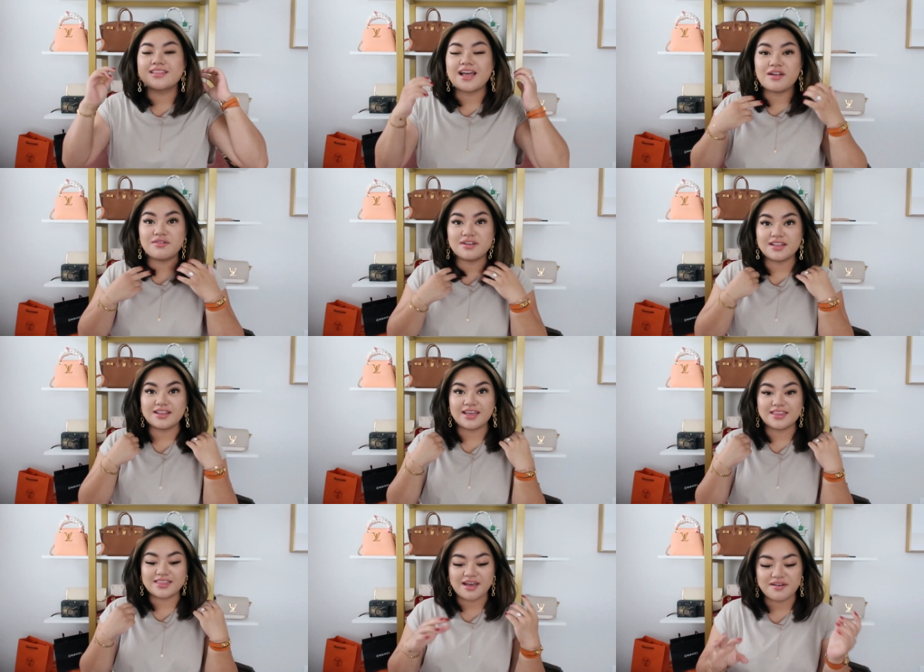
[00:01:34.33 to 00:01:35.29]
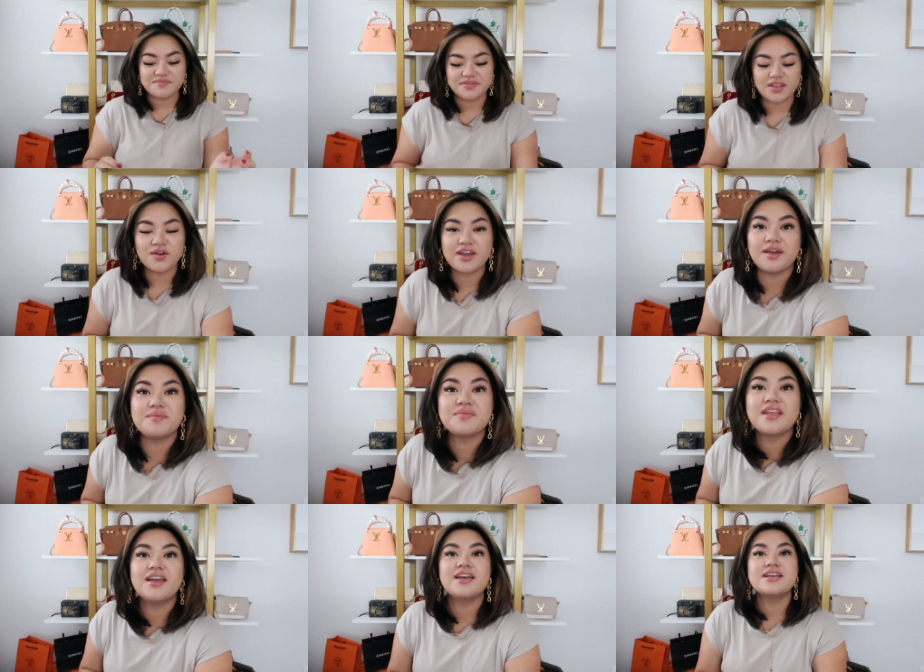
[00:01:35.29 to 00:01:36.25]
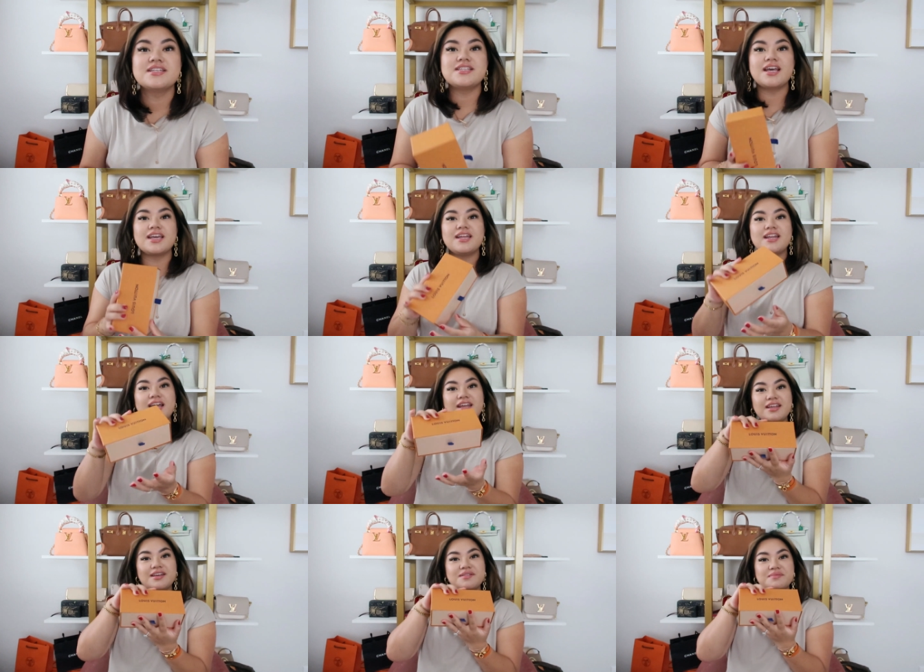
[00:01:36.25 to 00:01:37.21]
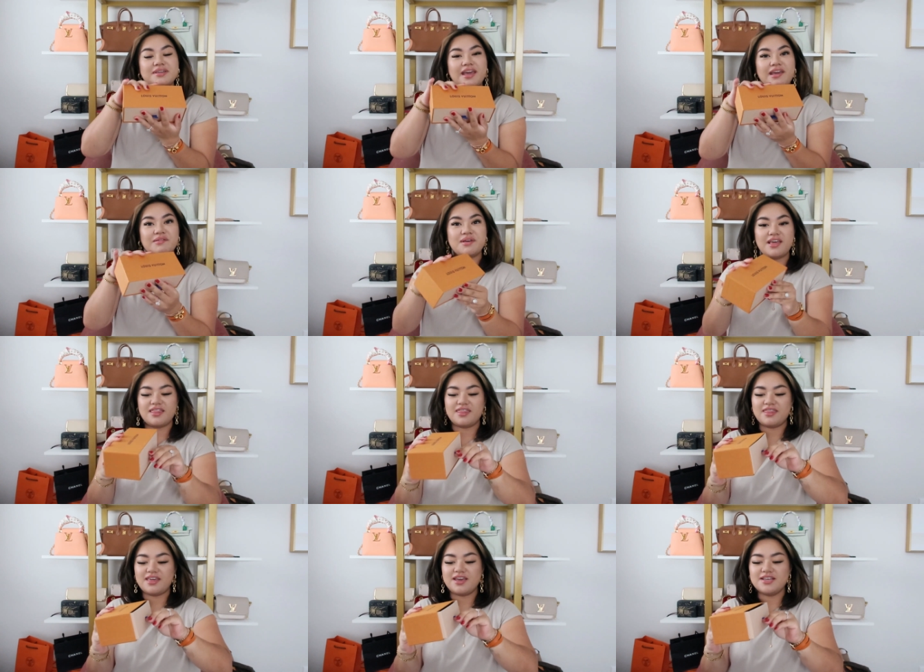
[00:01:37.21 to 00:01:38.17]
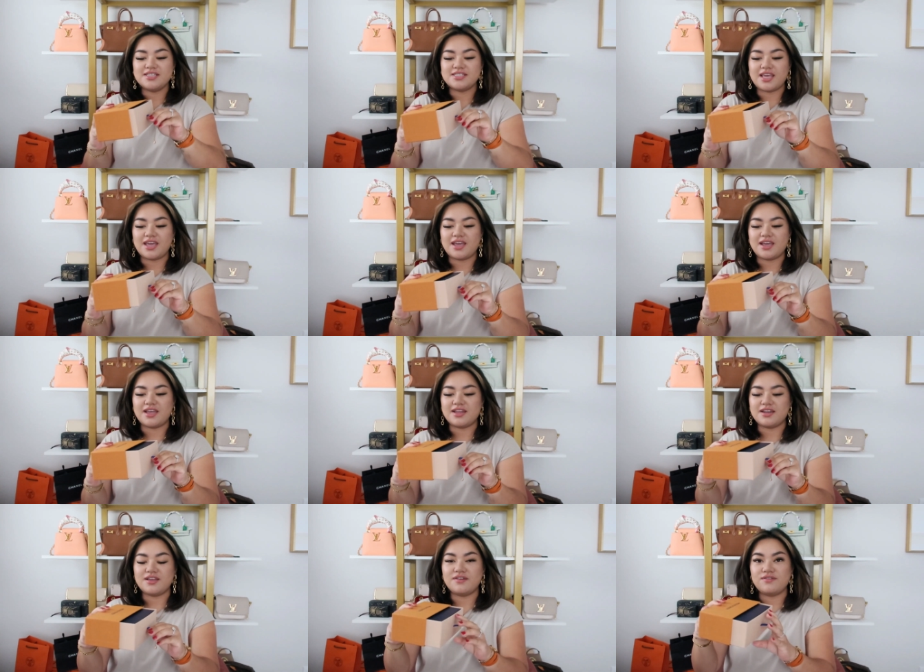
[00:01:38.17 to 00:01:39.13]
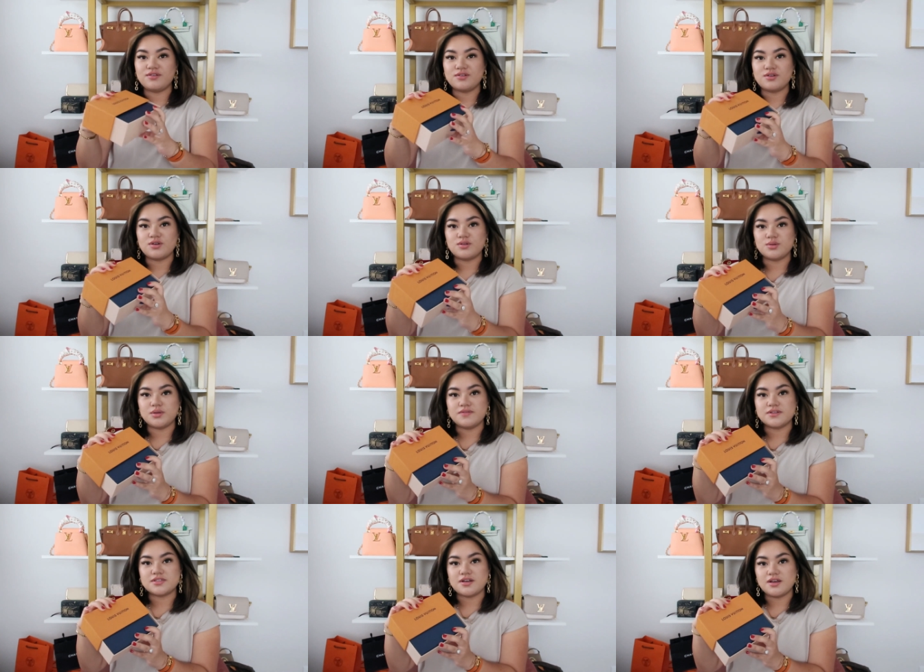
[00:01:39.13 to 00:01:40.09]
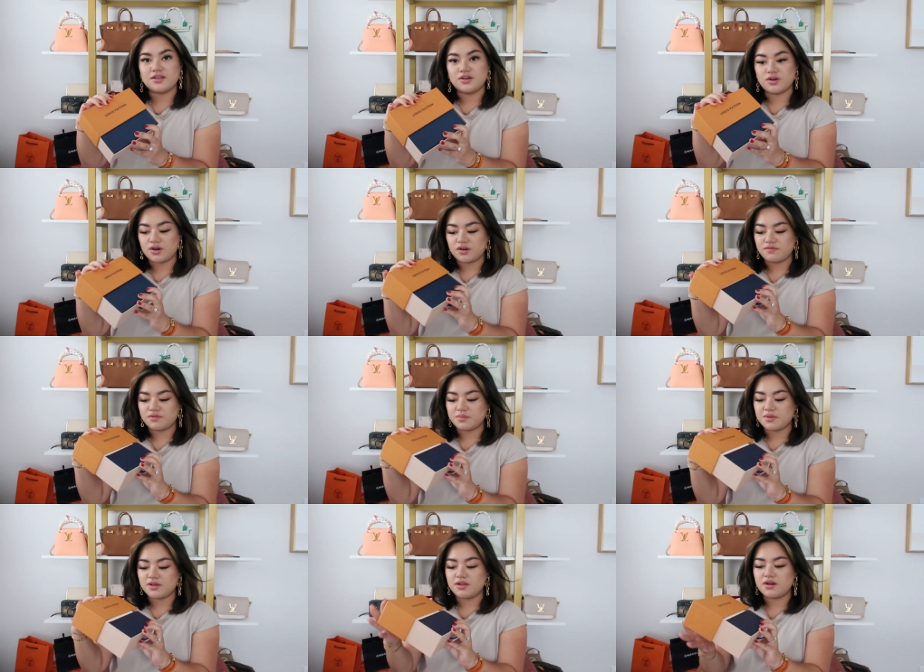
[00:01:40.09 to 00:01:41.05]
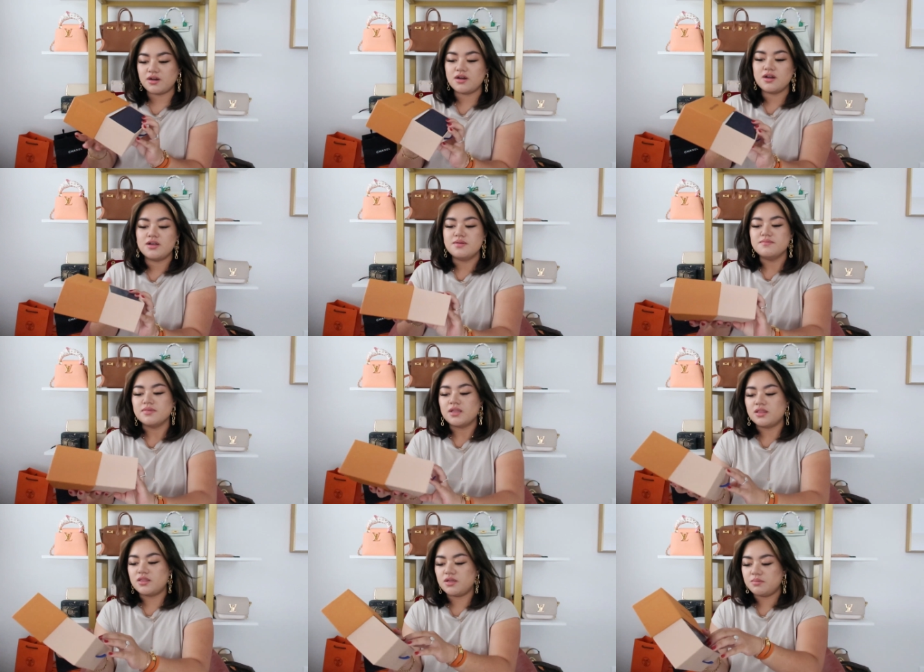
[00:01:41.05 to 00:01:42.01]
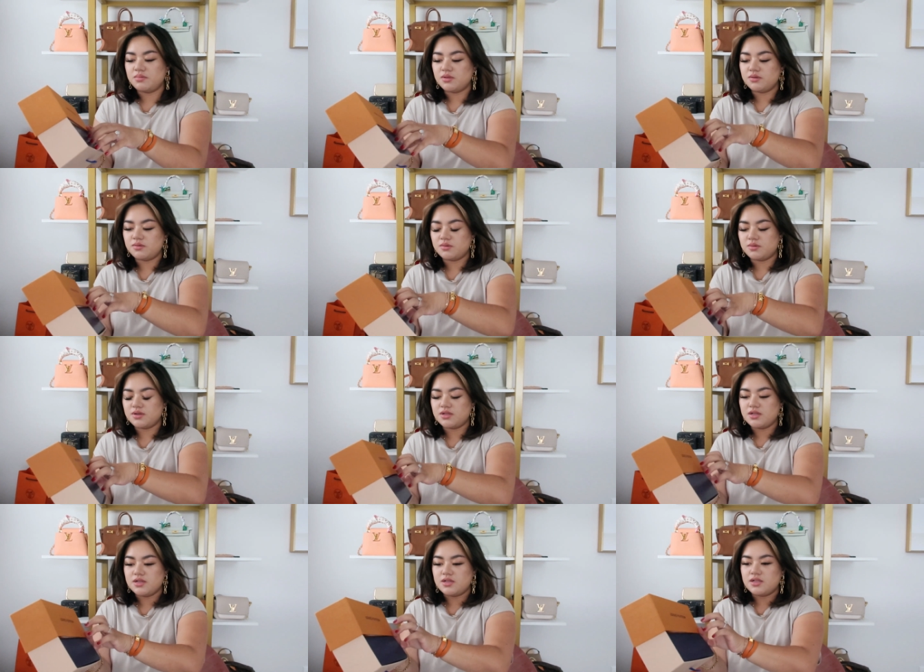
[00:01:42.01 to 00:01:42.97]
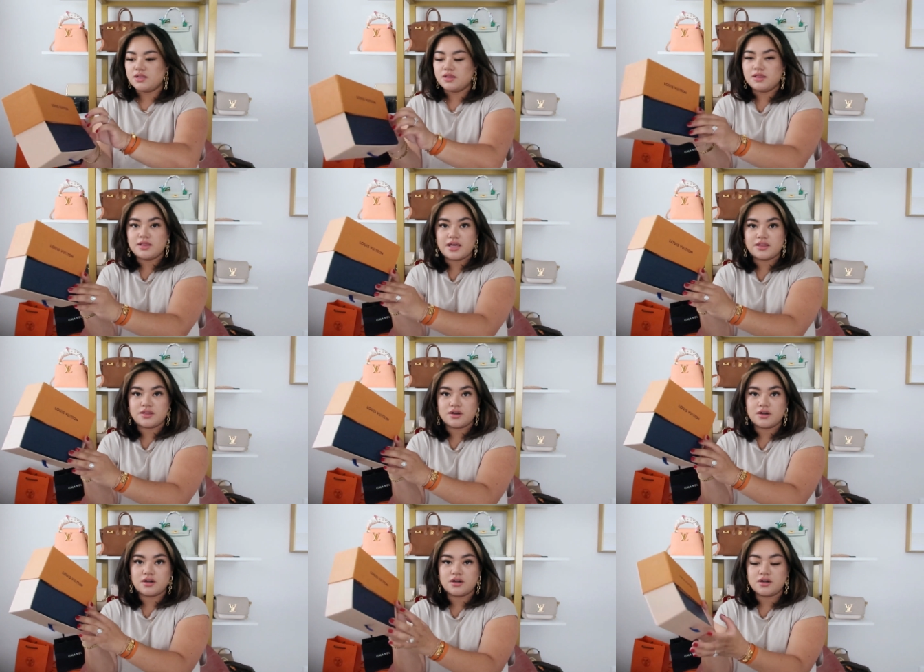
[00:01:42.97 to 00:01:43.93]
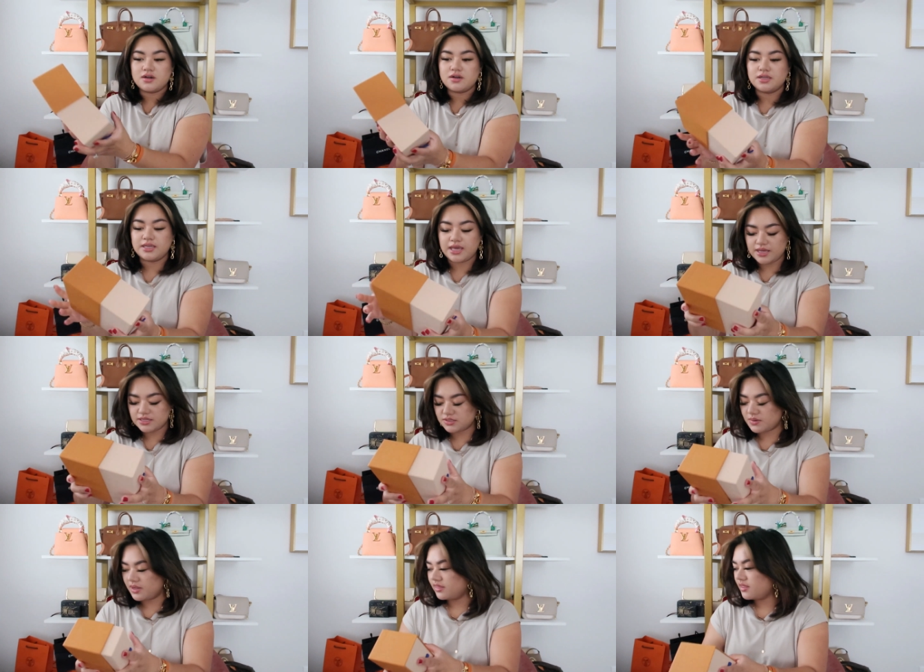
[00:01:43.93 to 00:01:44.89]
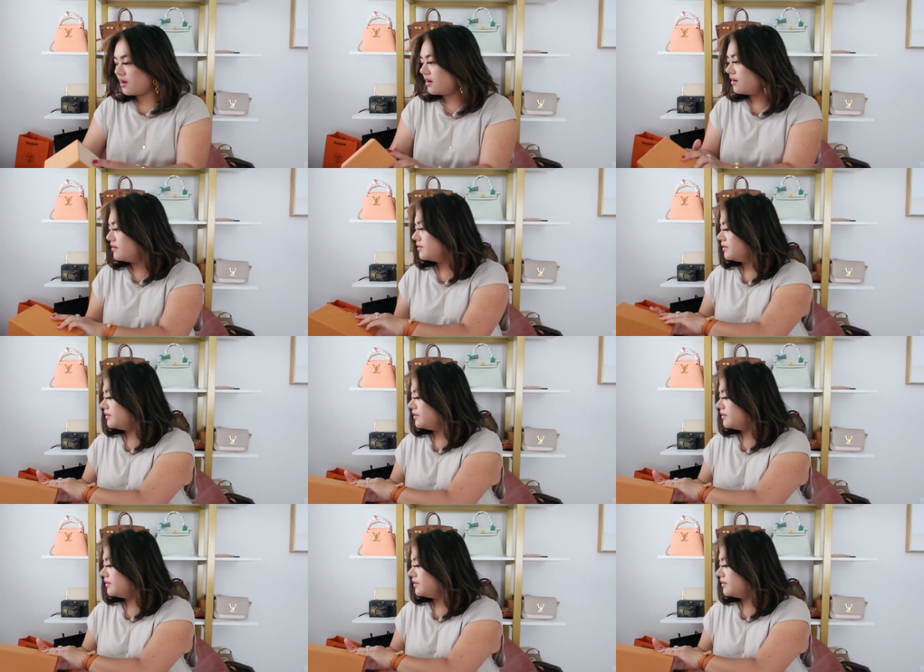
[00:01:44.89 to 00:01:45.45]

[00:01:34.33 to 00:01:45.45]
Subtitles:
I really like that. Okay, second item came in this, and if you know Louis Vuitton, you're already familiar. The blue leather case right there.